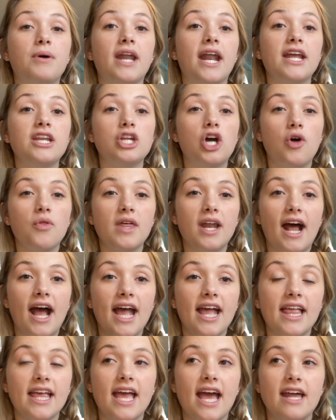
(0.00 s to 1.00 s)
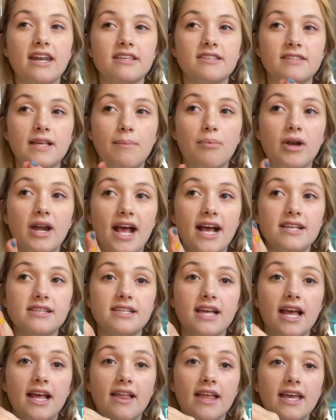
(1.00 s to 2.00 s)
I know that I like had a separate
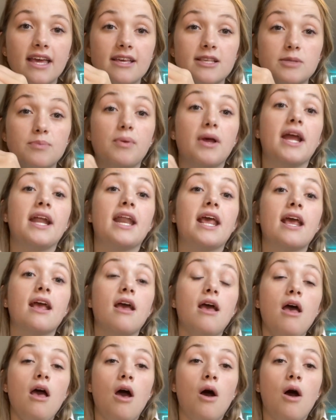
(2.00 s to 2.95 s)
essay like explaining